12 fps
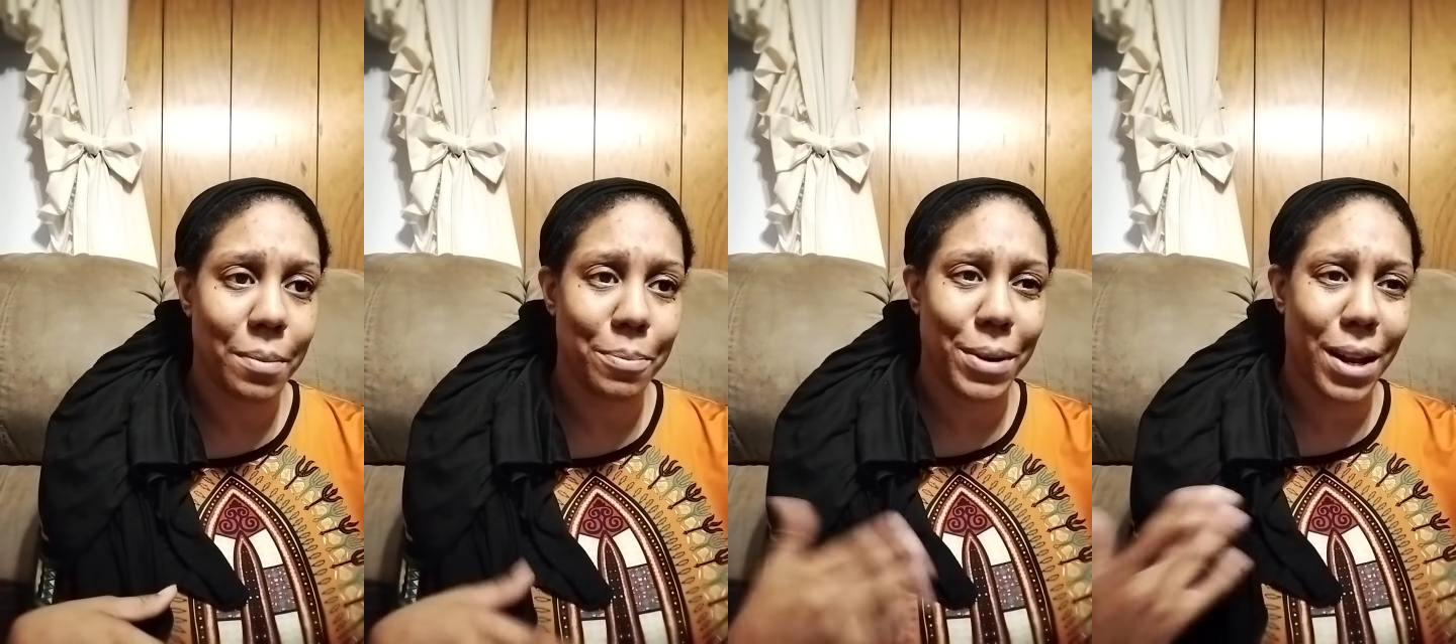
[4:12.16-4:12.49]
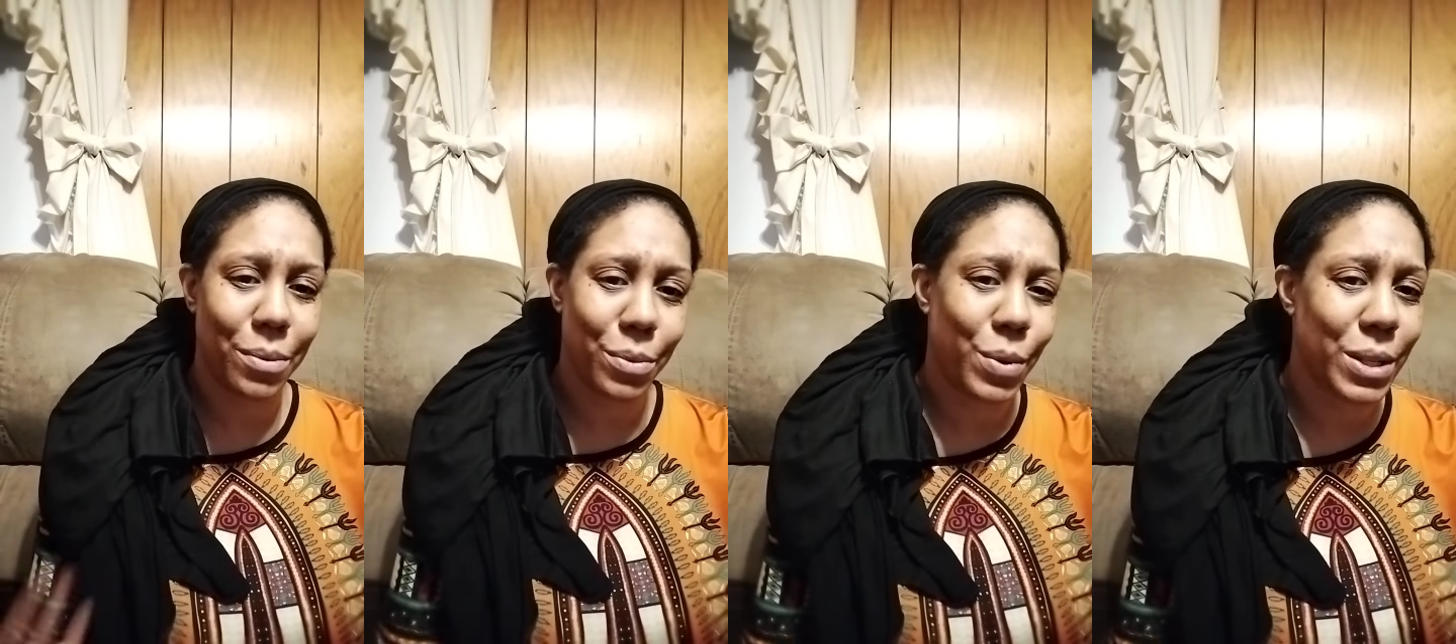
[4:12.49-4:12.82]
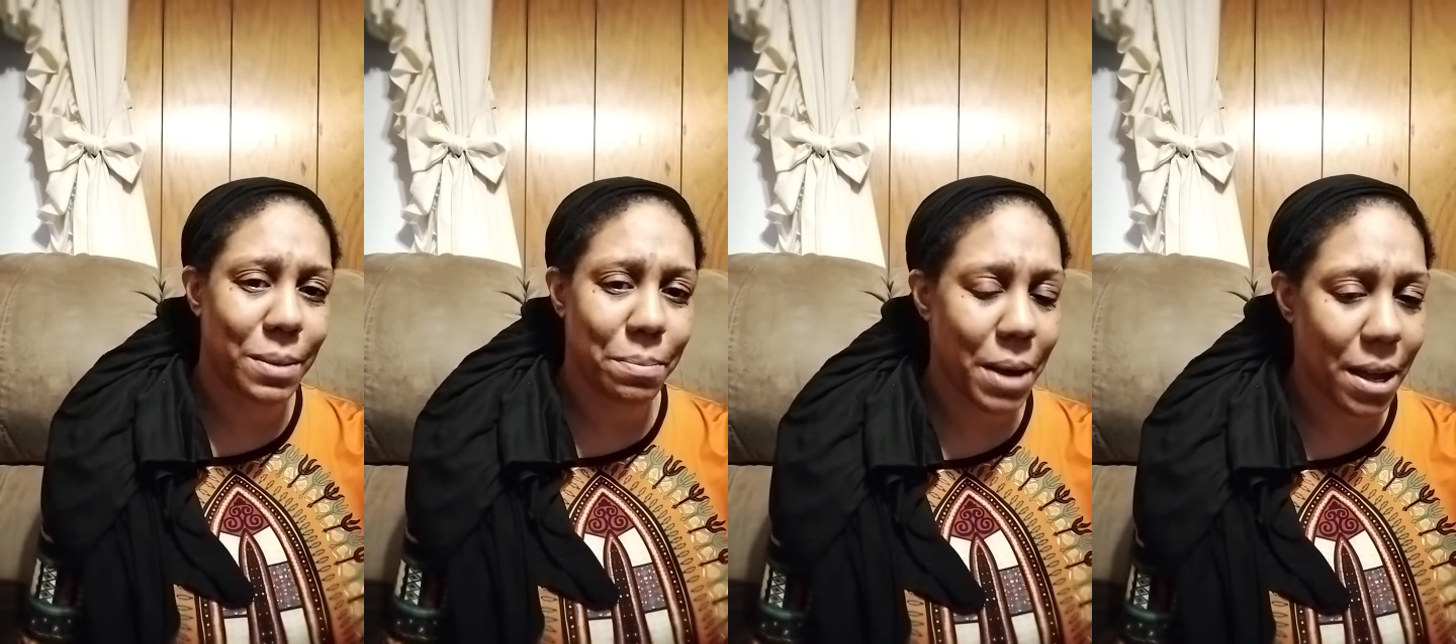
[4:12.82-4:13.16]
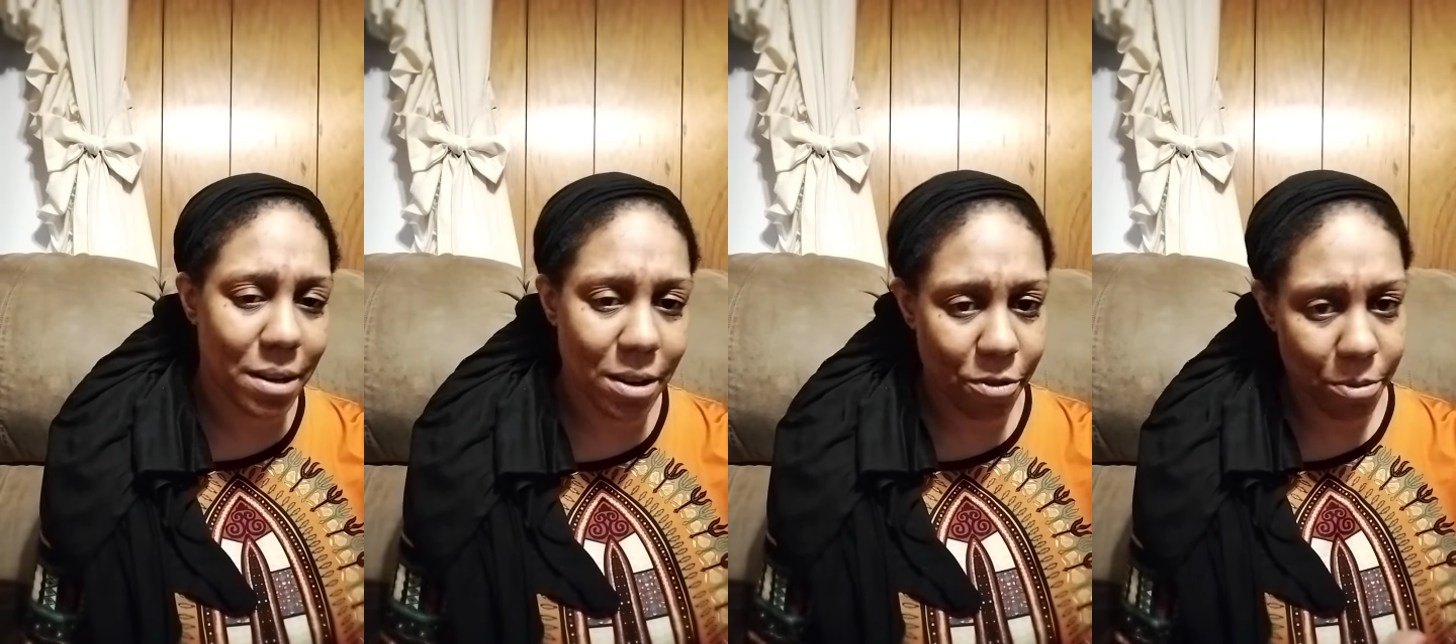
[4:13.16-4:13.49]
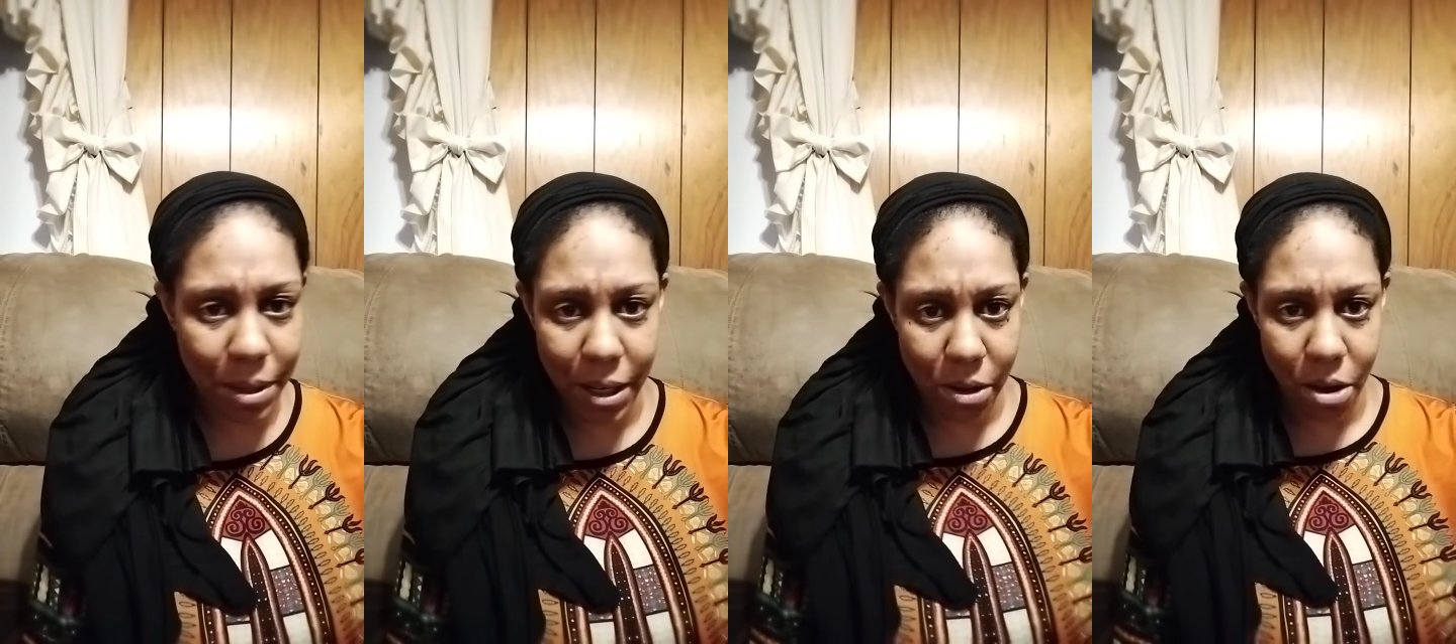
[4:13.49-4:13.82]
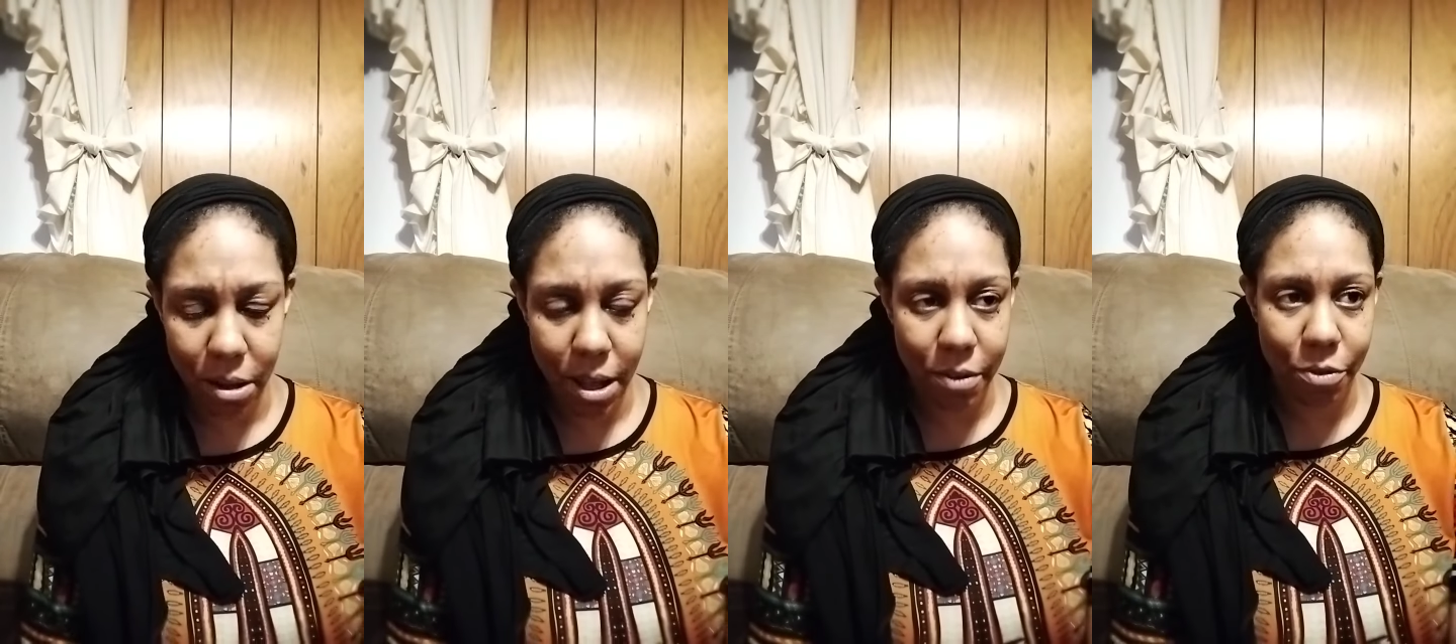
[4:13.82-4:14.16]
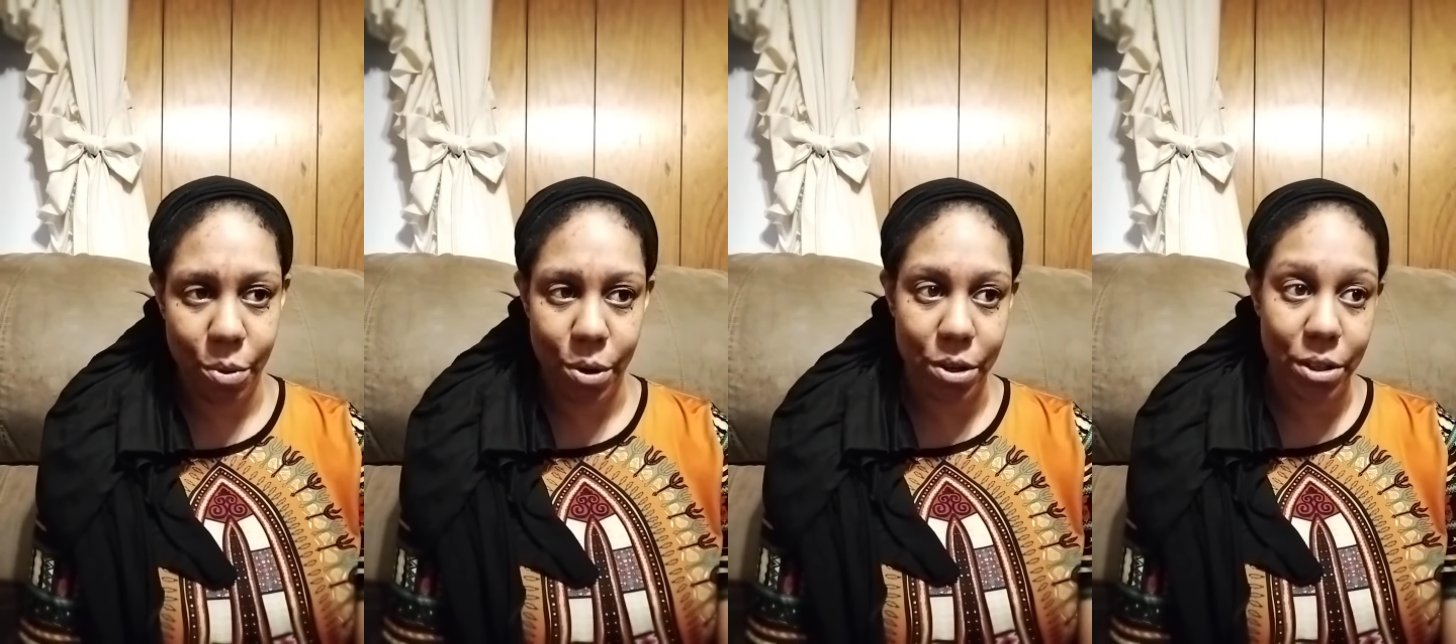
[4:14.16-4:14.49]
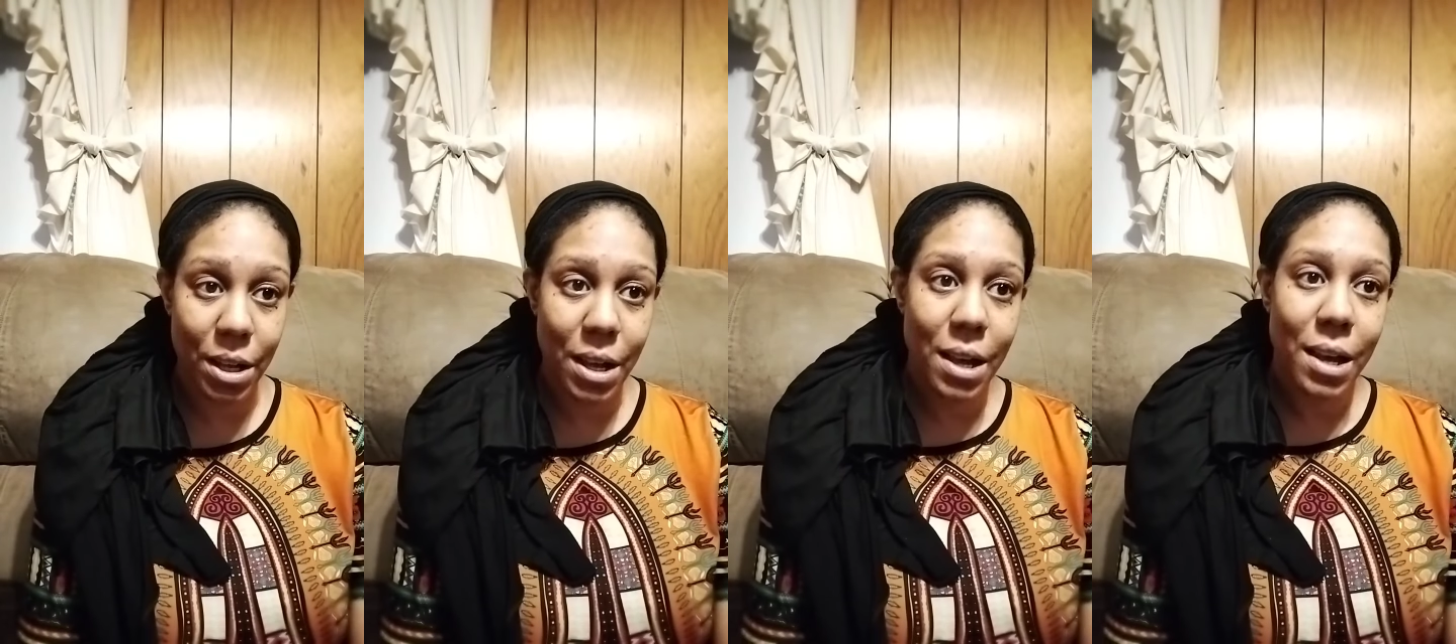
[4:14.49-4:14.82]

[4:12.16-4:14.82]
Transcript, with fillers: but it wasn't bad enough for me to call out of work.